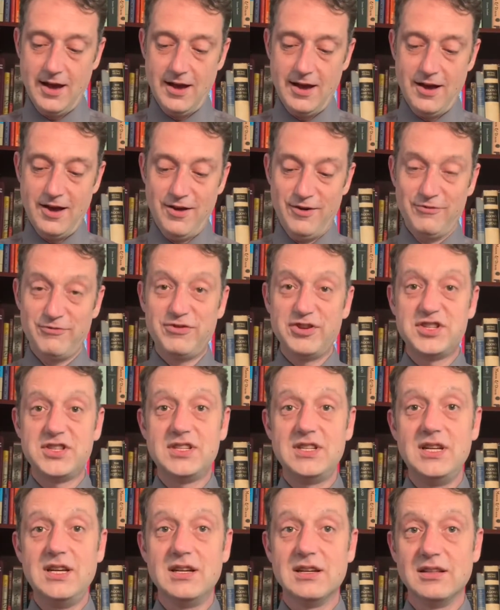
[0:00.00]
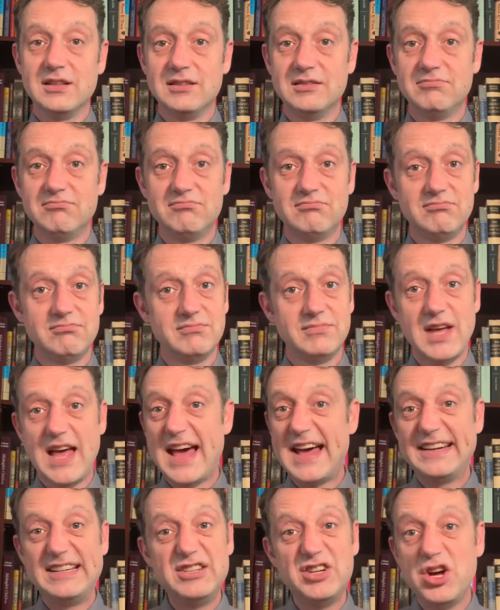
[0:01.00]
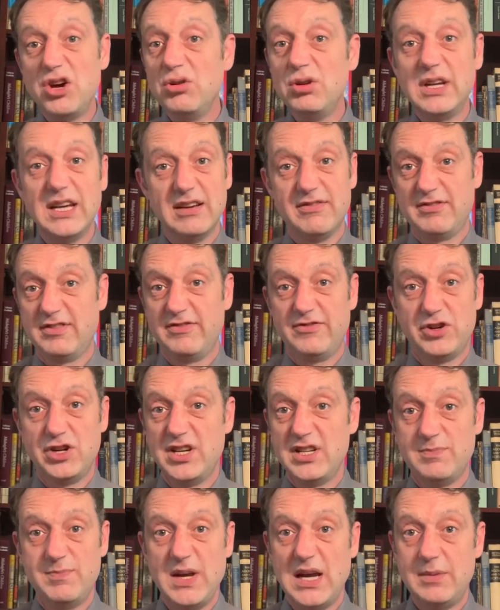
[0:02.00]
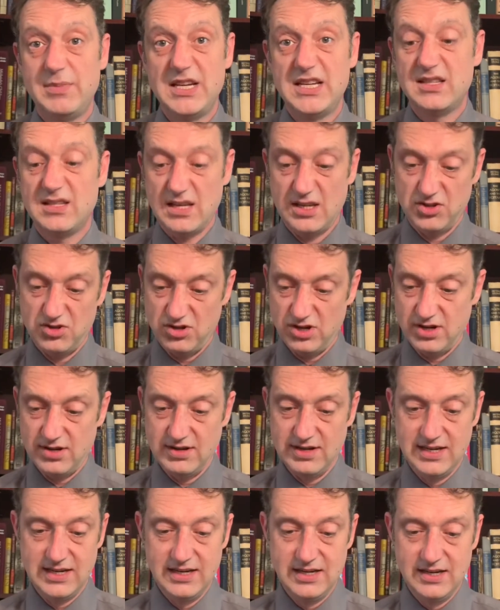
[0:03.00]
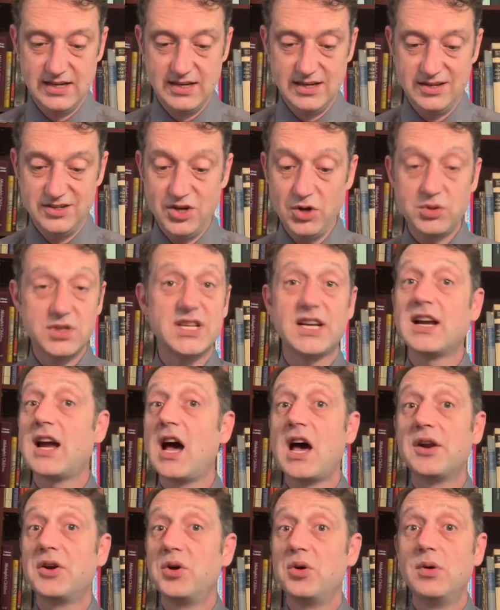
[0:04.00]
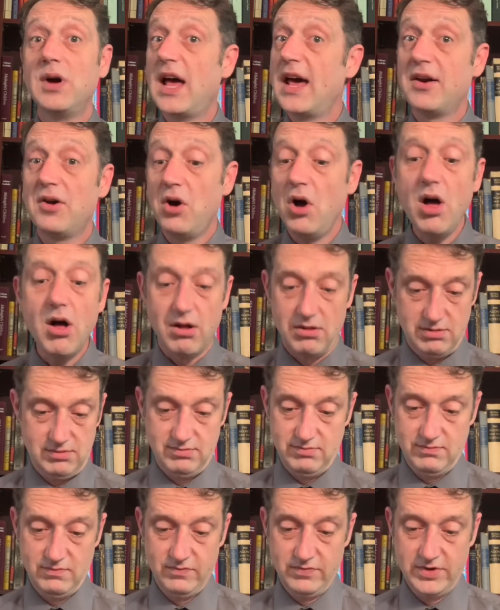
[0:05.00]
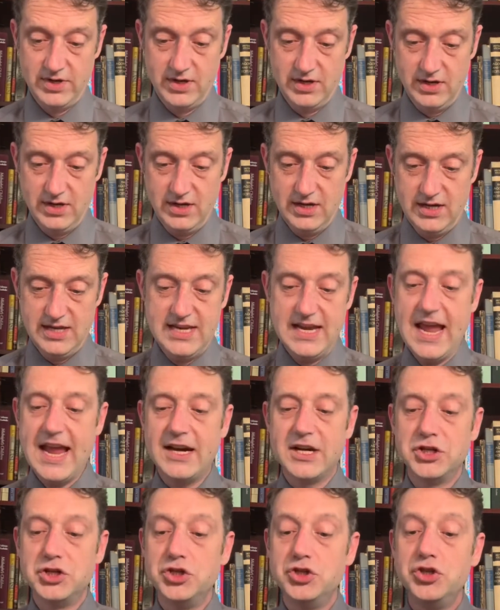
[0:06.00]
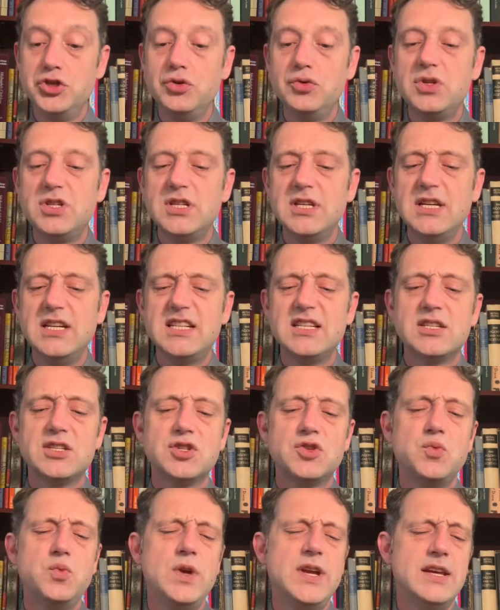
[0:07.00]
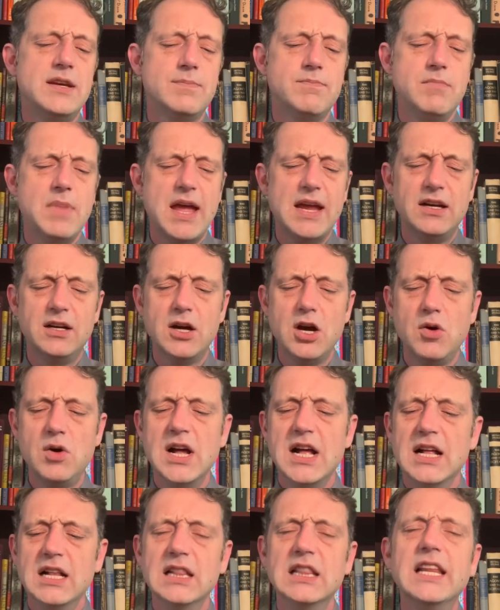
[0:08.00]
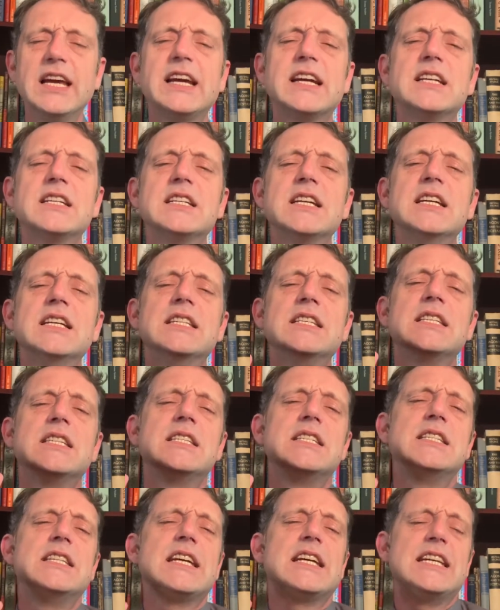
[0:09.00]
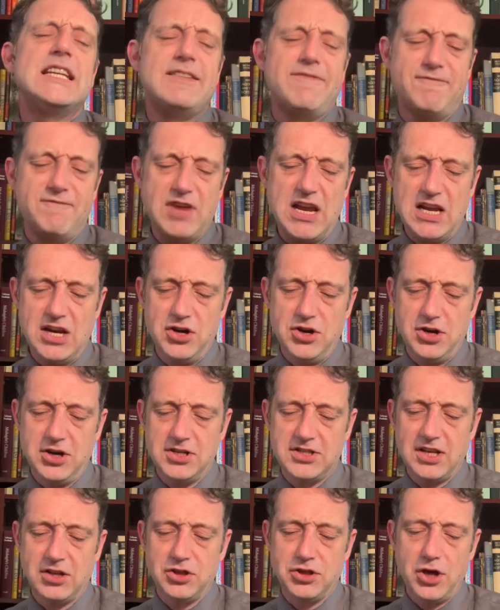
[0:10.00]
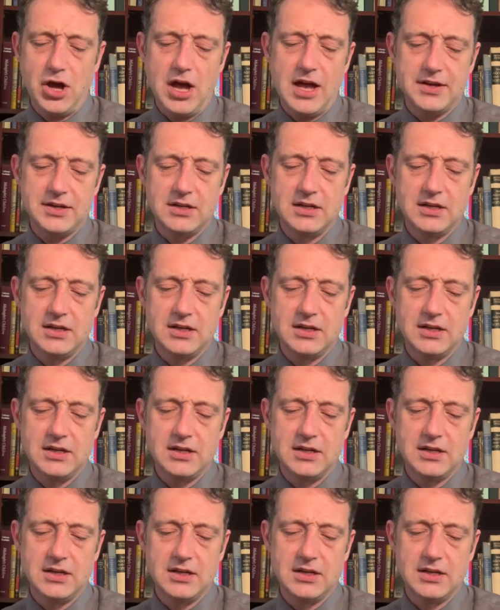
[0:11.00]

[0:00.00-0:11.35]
Facile had no gift for his baby sister, no ticado at all. He ate a juicy, sweet mango, licked his sticky fingers, and thought,